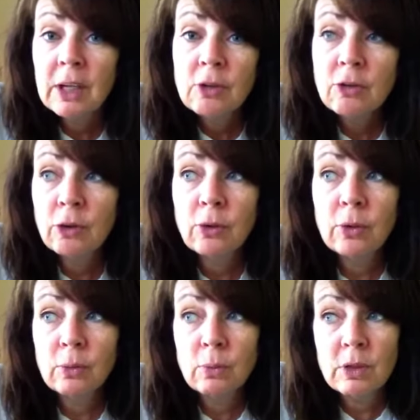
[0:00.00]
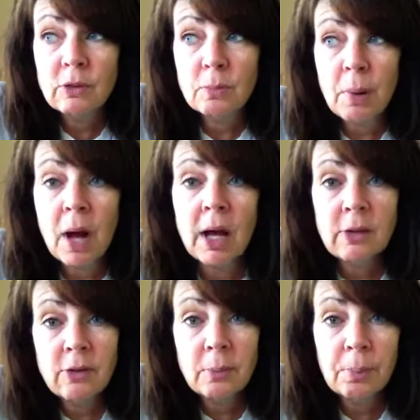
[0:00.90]
So you can
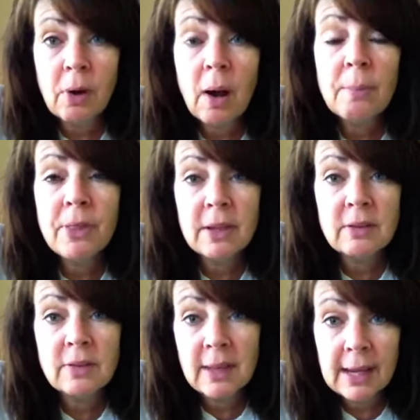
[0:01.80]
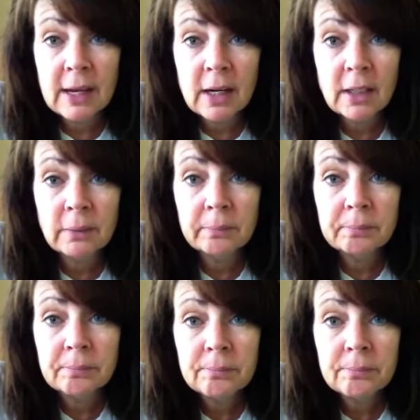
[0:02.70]
respond to the prompt that's there,